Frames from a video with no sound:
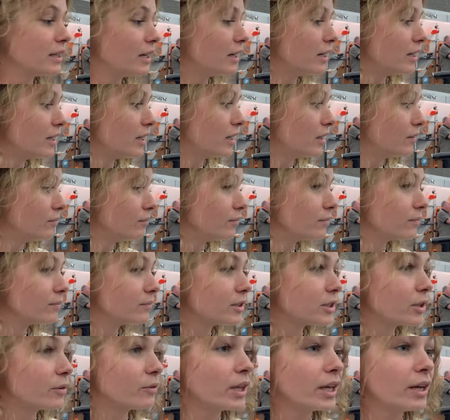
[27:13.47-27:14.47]
Um,
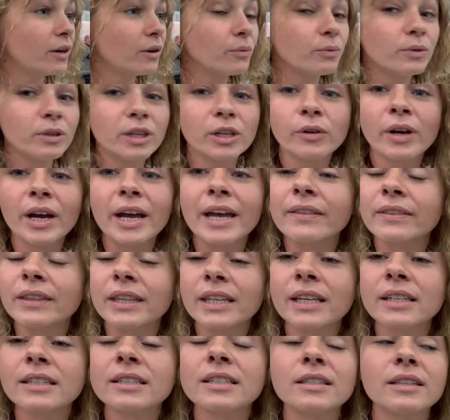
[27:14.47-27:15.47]
so they are really great, and
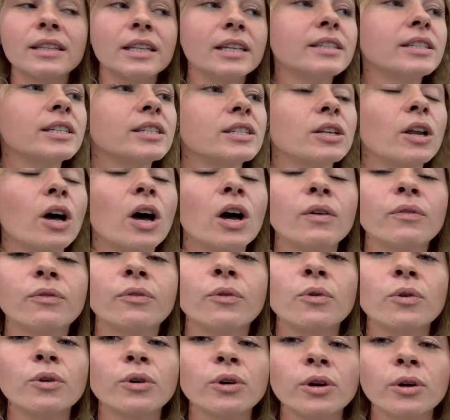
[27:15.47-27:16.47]
this this is not
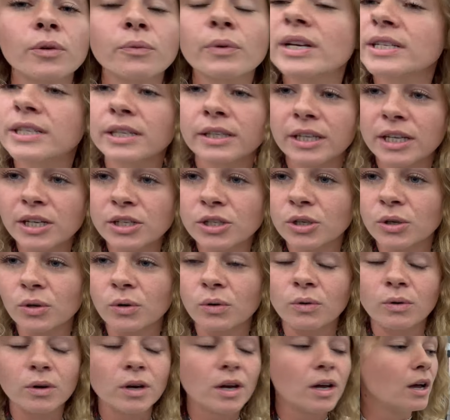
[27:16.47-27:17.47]
for
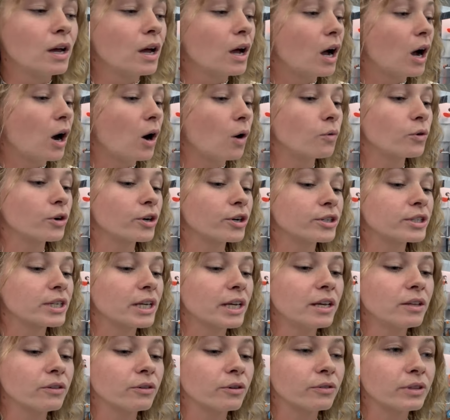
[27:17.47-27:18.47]
residential owners
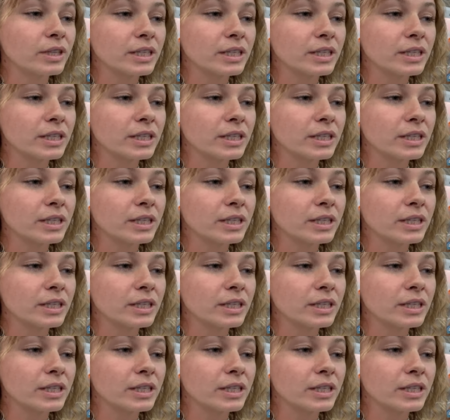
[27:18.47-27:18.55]
either.